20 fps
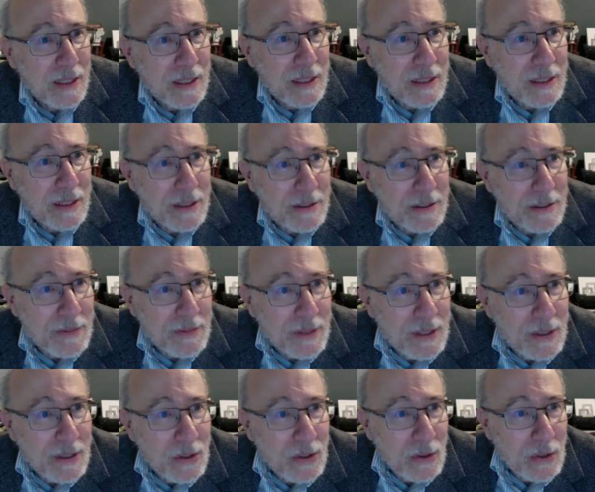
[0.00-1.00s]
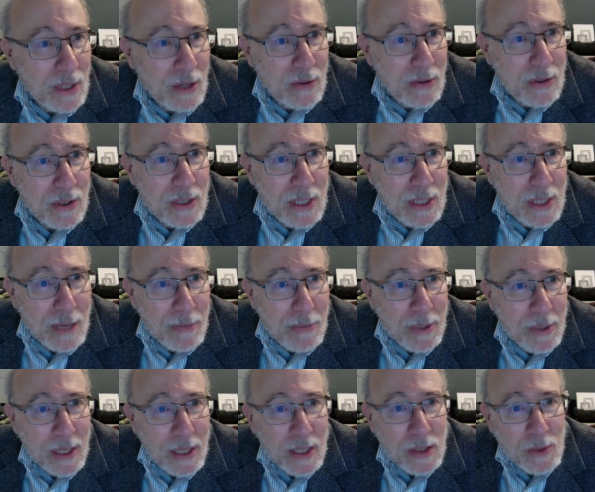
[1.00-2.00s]
Uh, it turned out that the
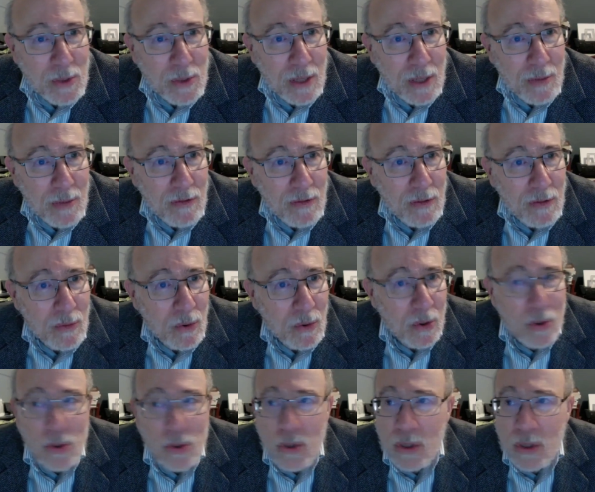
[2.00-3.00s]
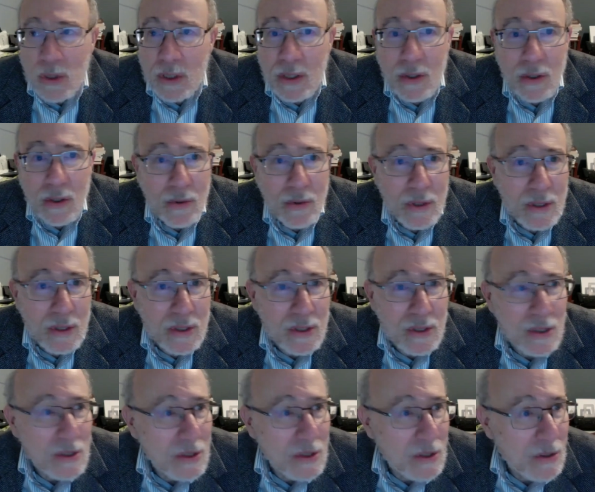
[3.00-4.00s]
topic has become even more urgently current
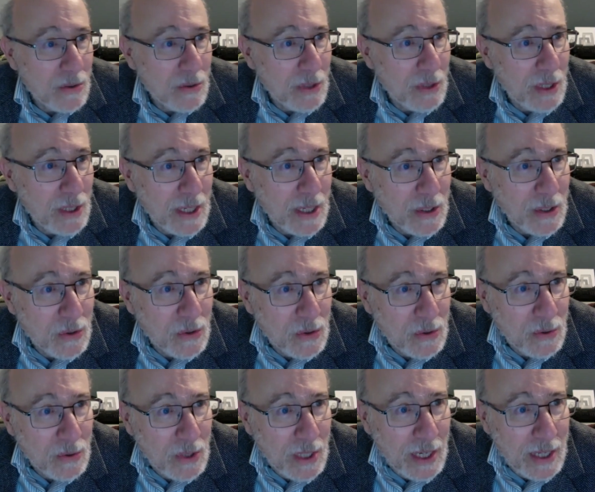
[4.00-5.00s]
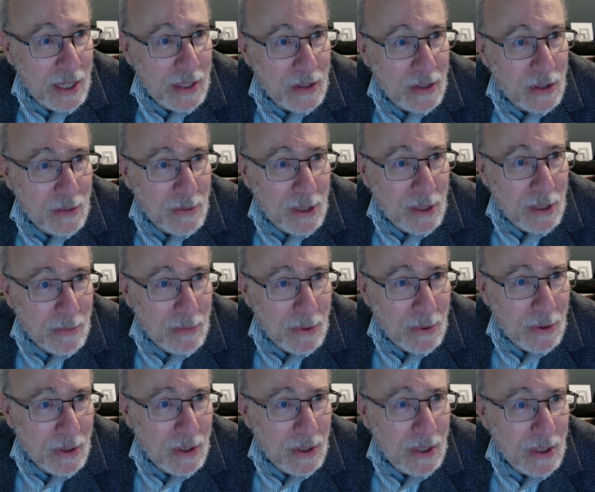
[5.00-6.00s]
since the three lectures we had in
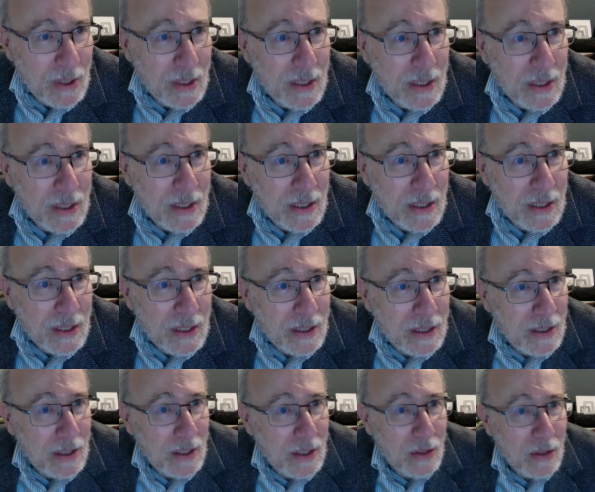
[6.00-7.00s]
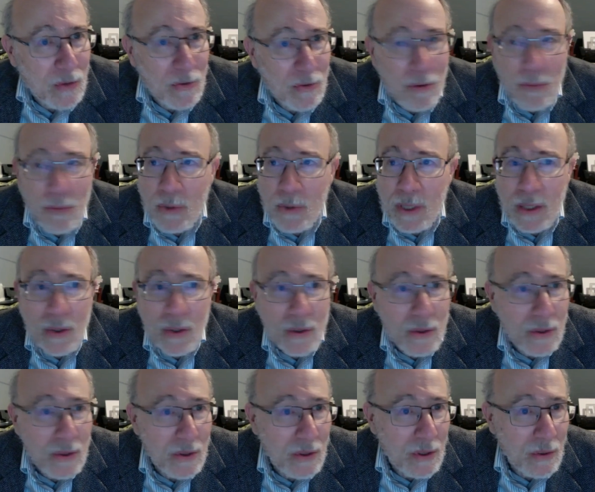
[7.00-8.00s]
September. Uh, in the interim, we
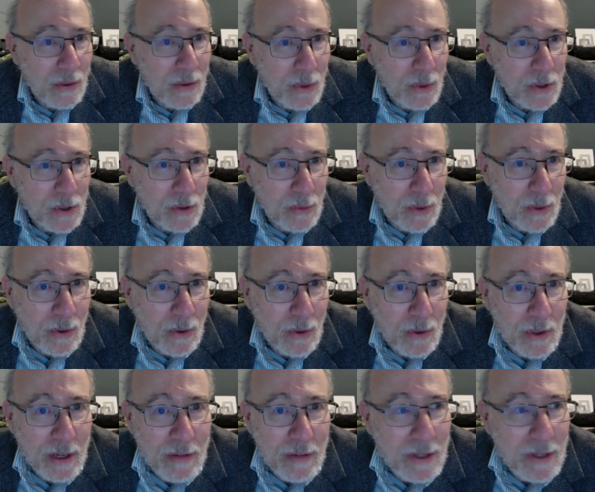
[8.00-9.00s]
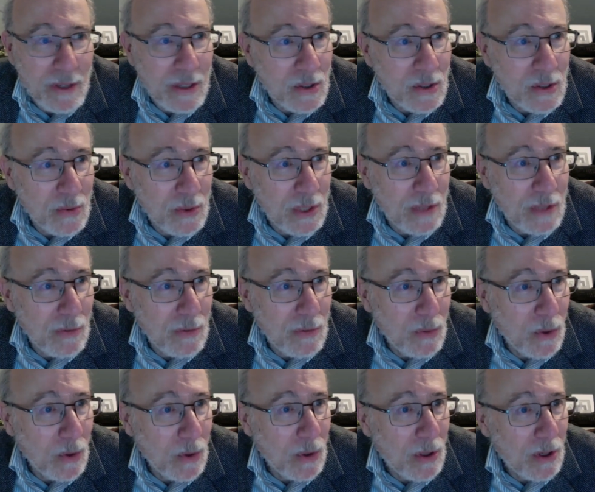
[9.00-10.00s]
heard whistleblower evidence with even
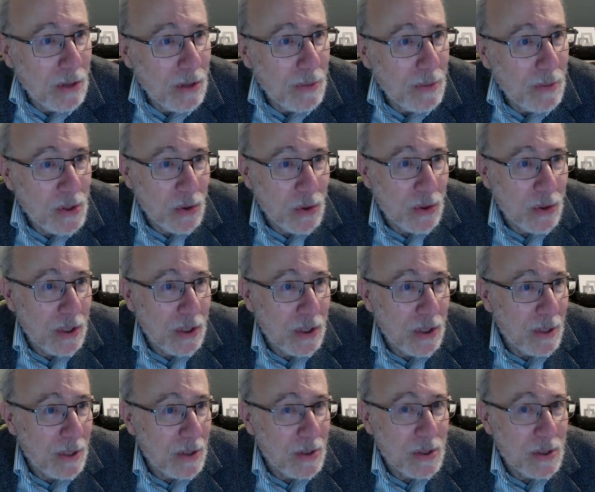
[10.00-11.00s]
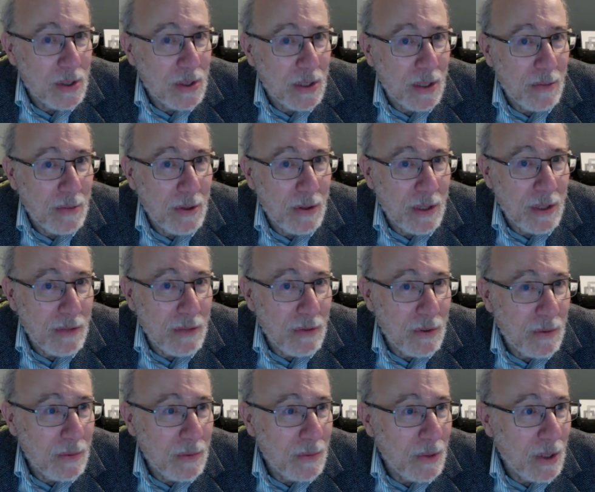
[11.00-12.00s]
more alarming shortcomings uh, about
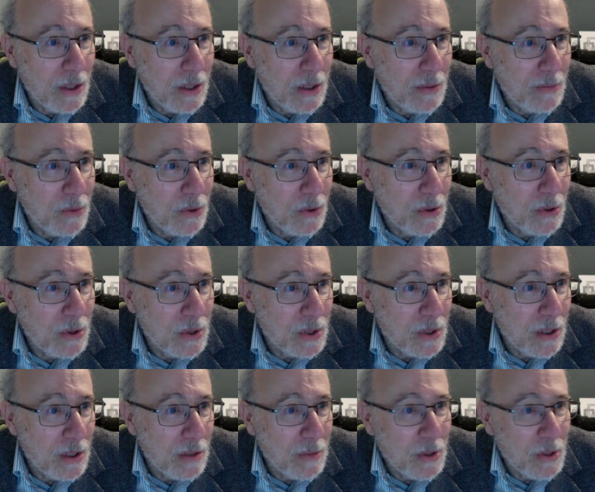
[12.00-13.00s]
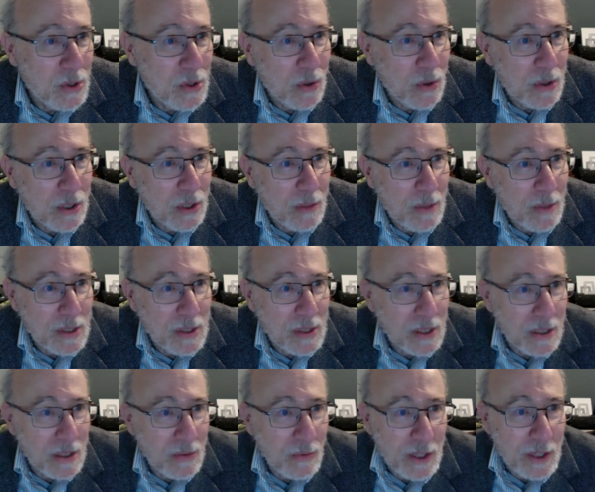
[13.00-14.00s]
even uh, more alarming shortcomings
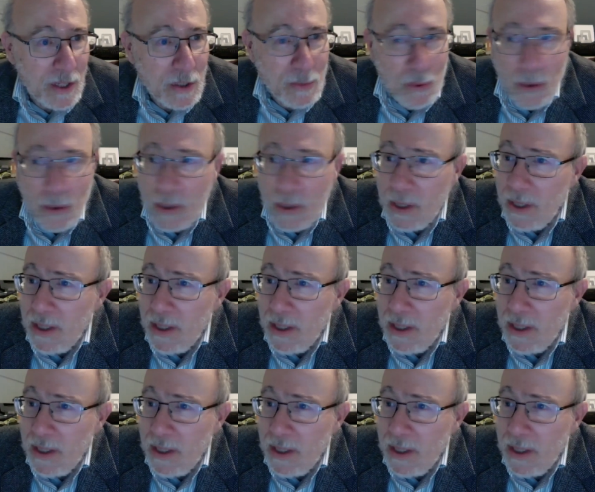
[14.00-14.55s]
at Facebook